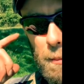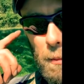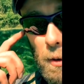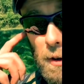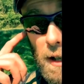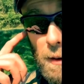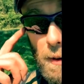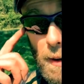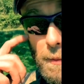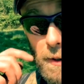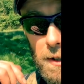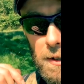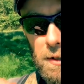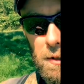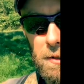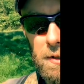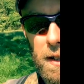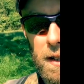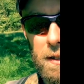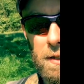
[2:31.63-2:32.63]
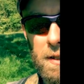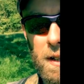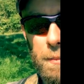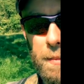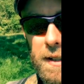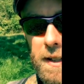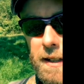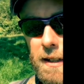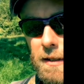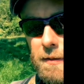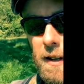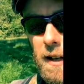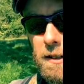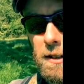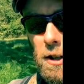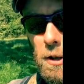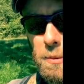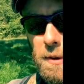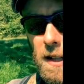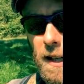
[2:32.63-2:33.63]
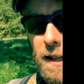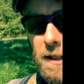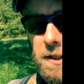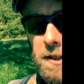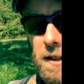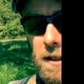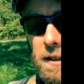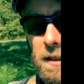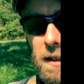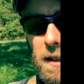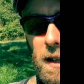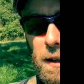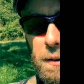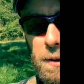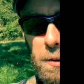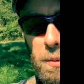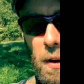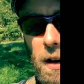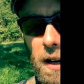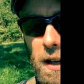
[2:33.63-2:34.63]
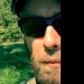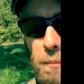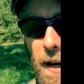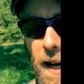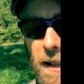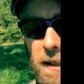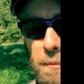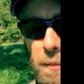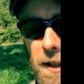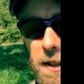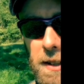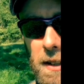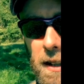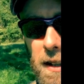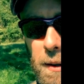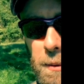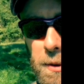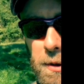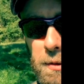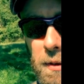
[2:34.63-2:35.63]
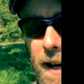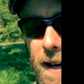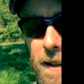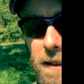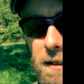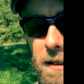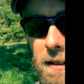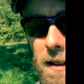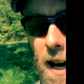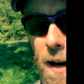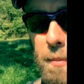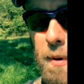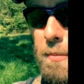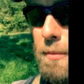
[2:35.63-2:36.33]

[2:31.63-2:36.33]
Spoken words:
morning, maybe a Tuesday or something, end of October last year. I was walking back to my truck. It was raining, crappy